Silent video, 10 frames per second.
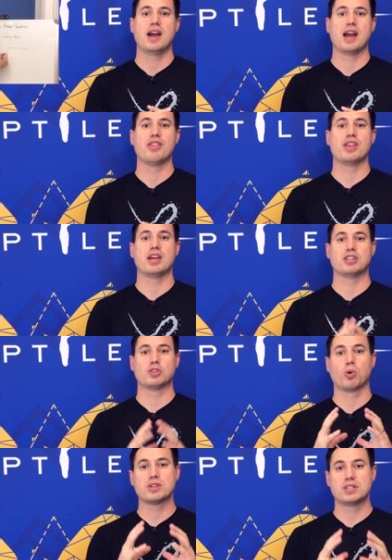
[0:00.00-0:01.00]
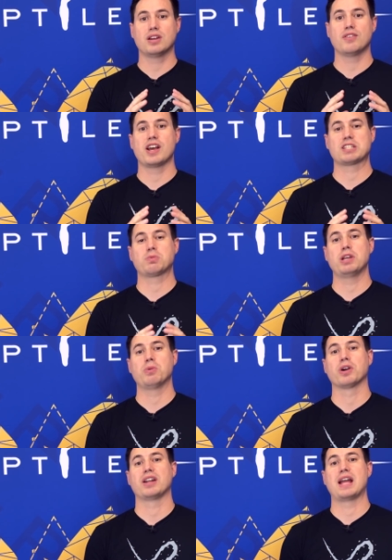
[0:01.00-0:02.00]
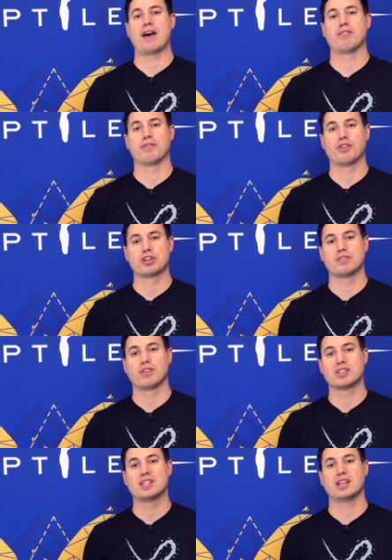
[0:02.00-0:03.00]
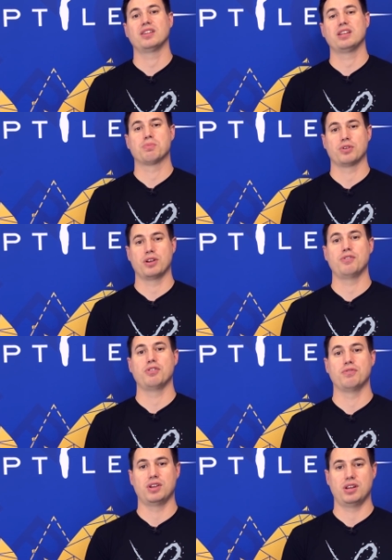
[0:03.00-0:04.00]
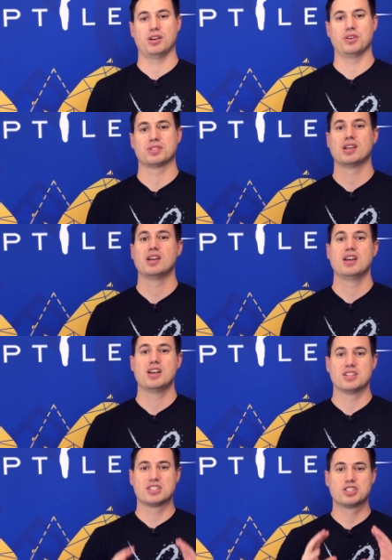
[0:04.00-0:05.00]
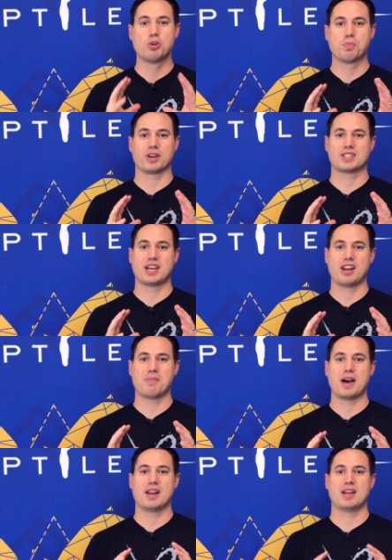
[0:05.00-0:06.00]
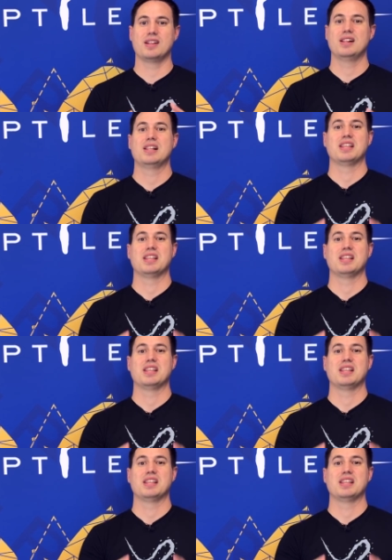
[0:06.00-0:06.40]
And then towards the end of next week, we're gonna have the first of our Tinley preview videos. Super excited about it.